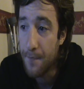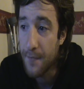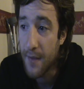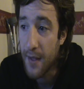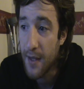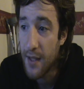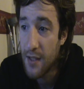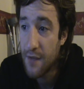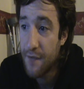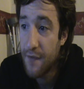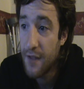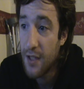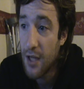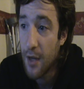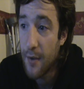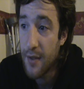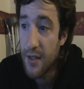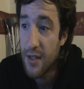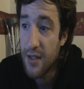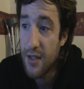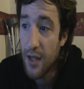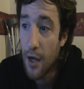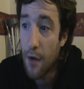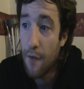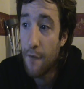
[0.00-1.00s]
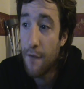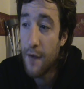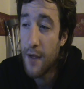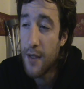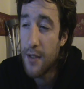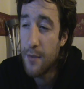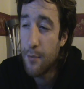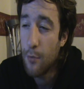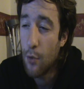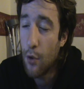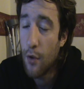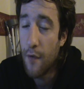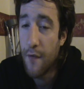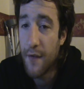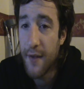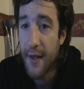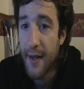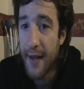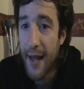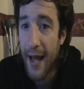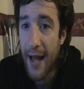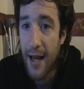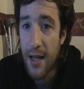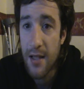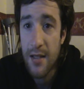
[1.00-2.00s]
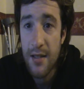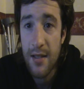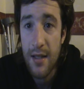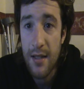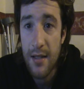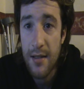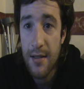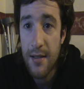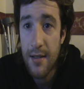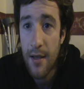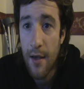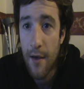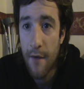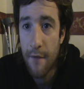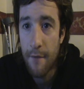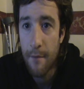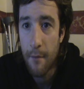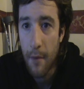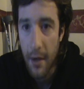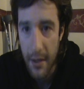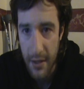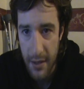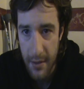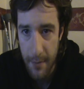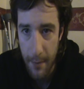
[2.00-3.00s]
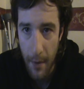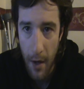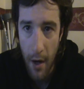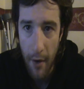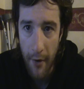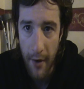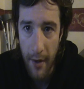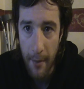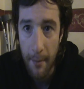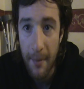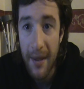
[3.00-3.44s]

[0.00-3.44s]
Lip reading: This video itself is more of an analysis of my sparring,